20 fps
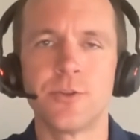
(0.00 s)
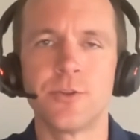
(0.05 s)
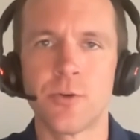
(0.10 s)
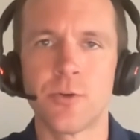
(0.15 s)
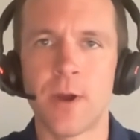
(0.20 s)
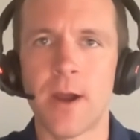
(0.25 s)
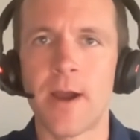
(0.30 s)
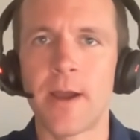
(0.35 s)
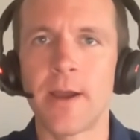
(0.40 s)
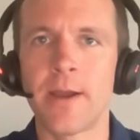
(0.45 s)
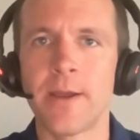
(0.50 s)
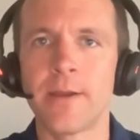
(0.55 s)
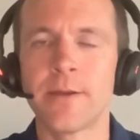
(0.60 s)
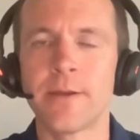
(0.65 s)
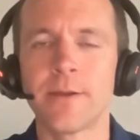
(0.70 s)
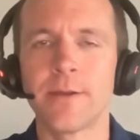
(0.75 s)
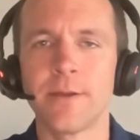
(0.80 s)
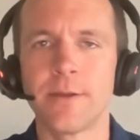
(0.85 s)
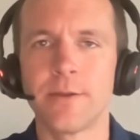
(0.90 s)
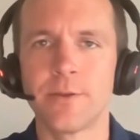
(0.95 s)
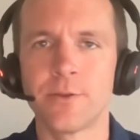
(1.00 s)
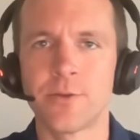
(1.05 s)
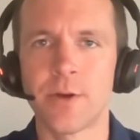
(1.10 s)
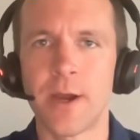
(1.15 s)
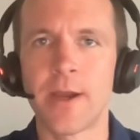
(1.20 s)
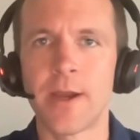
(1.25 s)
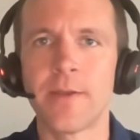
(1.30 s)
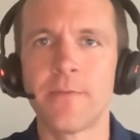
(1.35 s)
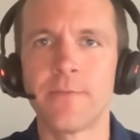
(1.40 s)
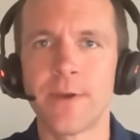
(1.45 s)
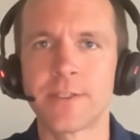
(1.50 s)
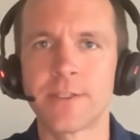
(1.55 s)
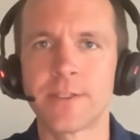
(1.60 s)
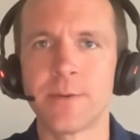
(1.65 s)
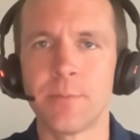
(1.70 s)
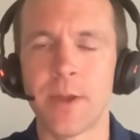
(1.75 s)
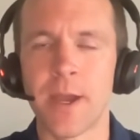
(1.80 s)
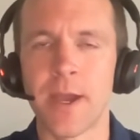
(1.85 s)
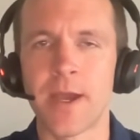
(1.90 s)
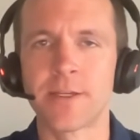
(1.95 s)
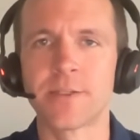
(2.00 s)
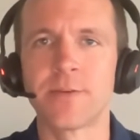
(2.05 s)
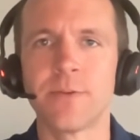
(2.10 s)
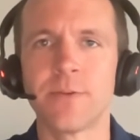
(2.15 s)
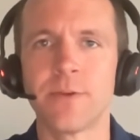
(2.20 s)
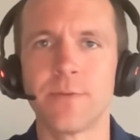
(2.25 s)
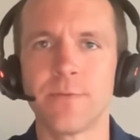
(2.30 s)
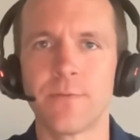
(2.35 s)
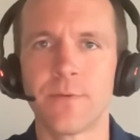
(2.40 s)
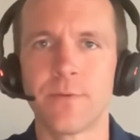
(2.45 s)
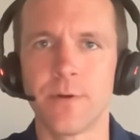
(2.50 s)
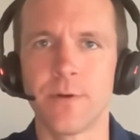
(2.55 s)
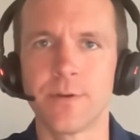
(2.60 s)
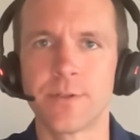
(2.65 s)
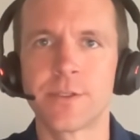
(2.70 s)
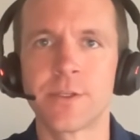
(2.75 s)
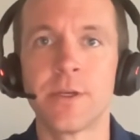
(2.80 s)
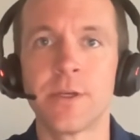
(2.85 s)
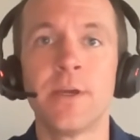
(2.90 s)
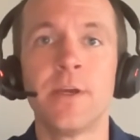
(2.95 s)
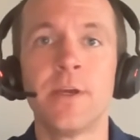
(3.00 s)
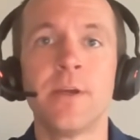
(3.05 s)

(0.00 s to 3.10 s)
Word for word: Try try investing passively first